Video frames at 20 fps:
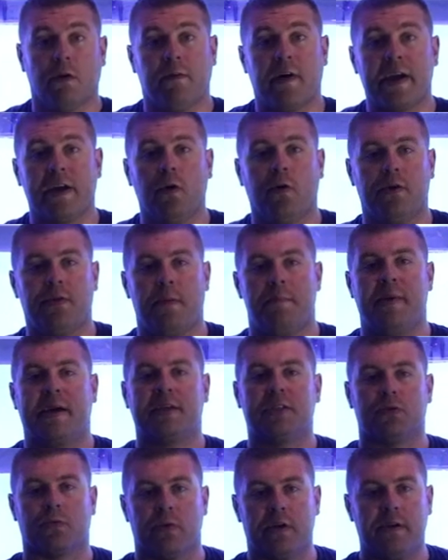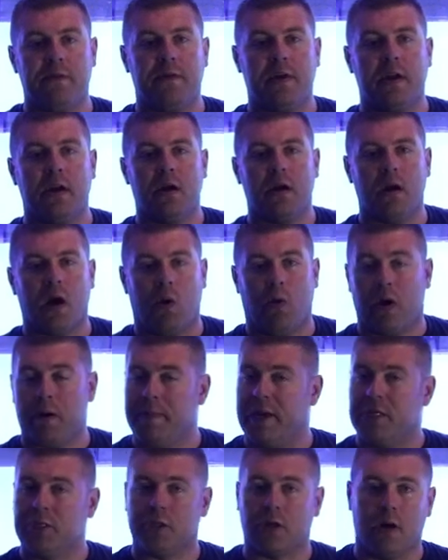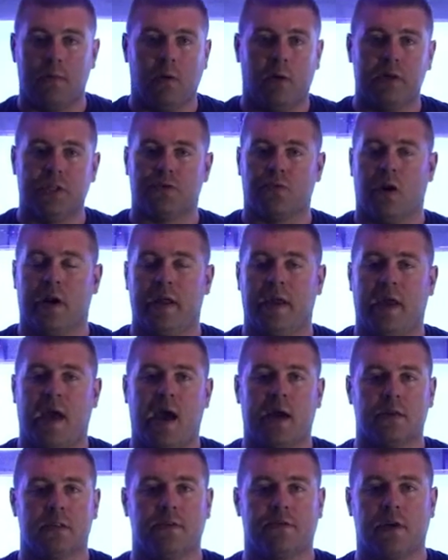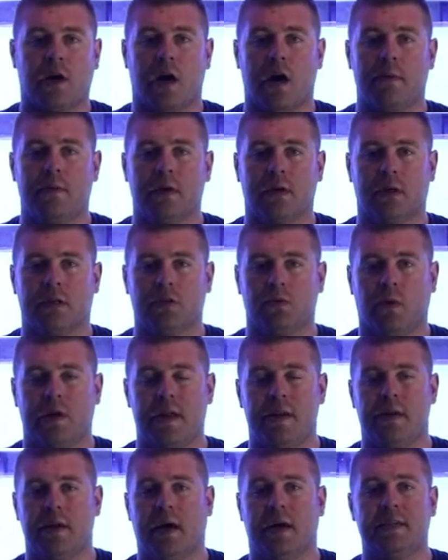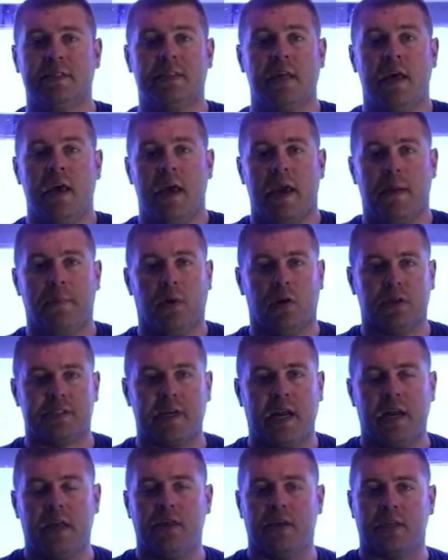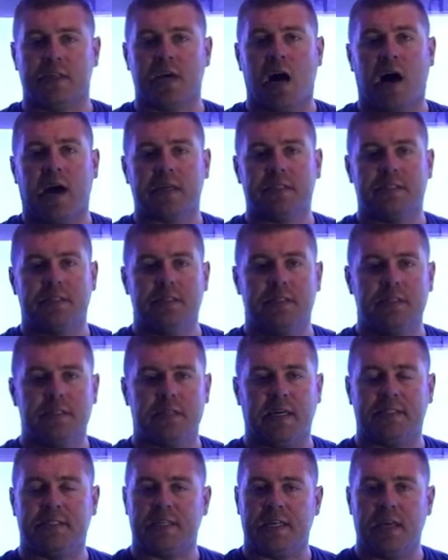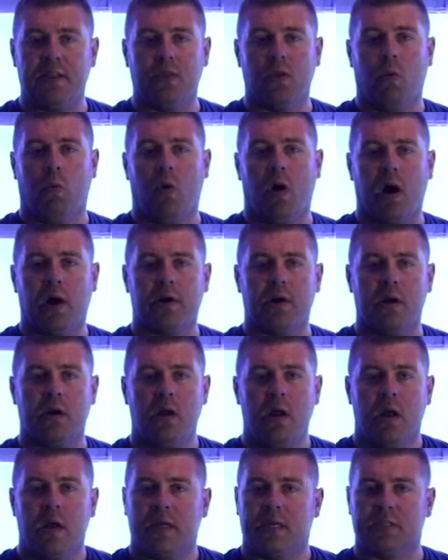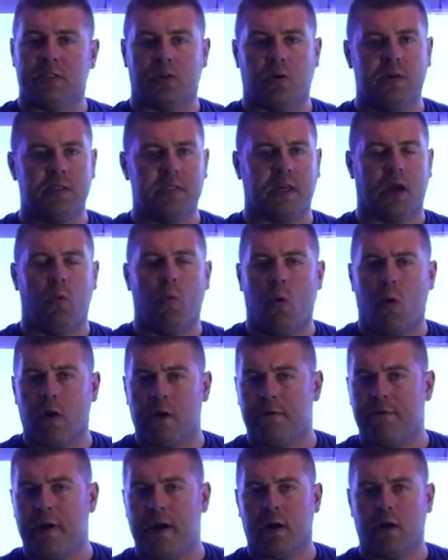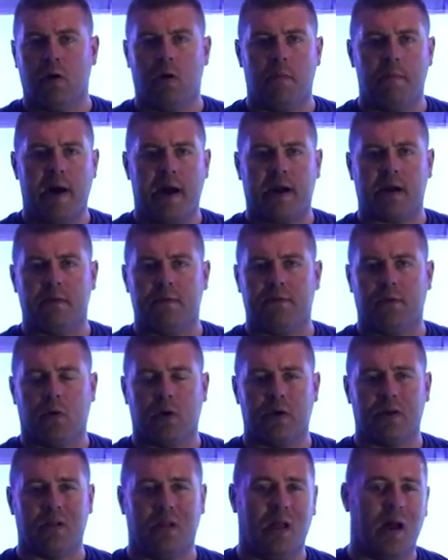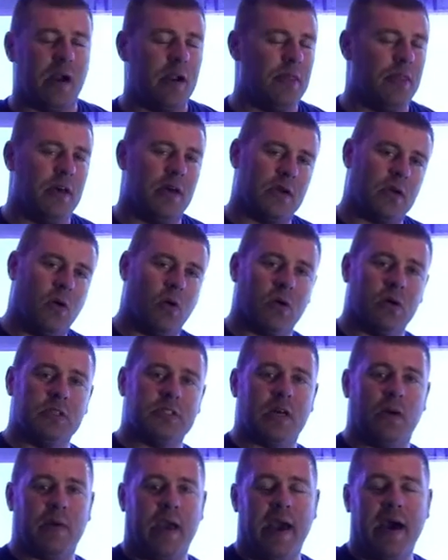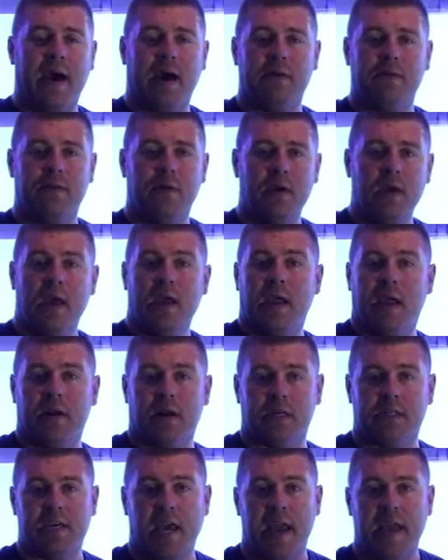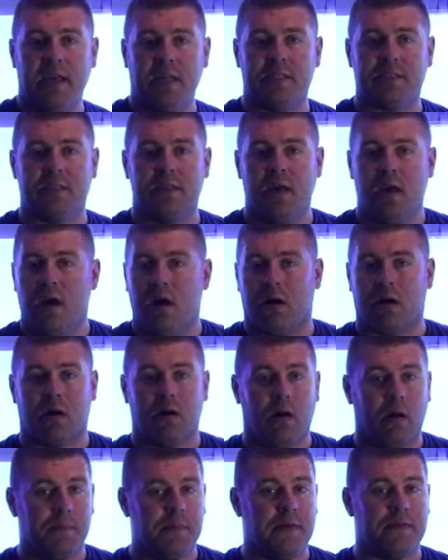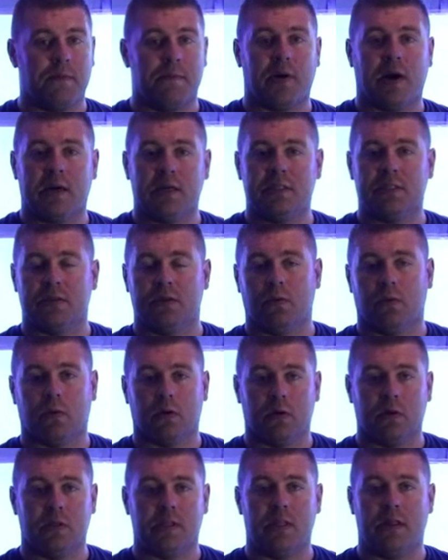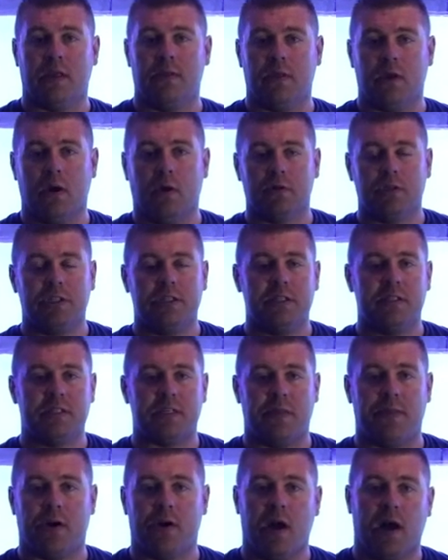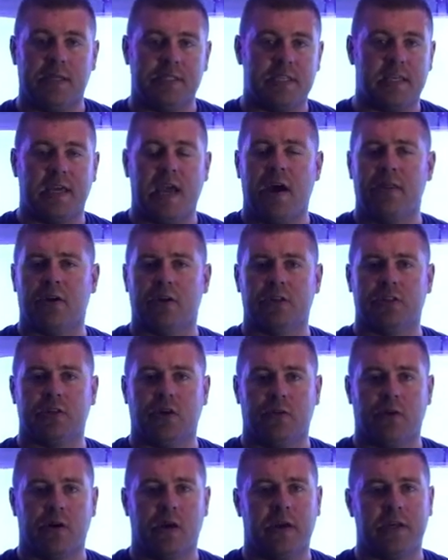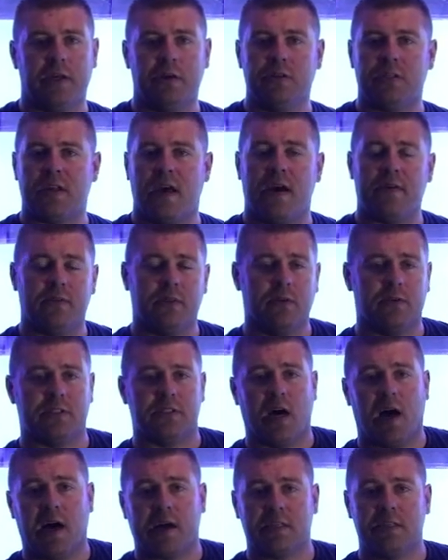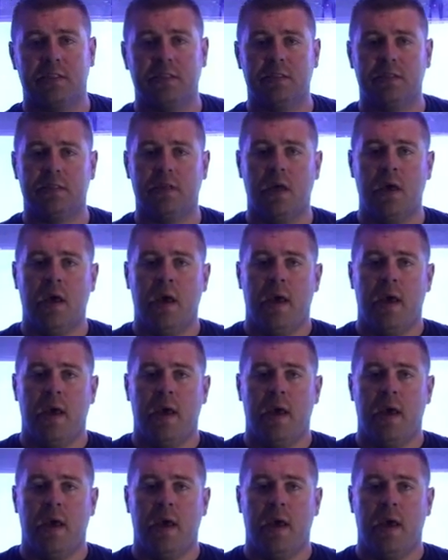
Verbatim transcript: So if I go with a mixed reef here, I want to make sure I'm always running active carbon because what it does, it pulls any of the toxins that's in the water because there's always like a warfare going back and forth. A lot of the corals that we have in our tanks are all different parts of the world and then the oceans and they're not together so they're not used to having those toxins.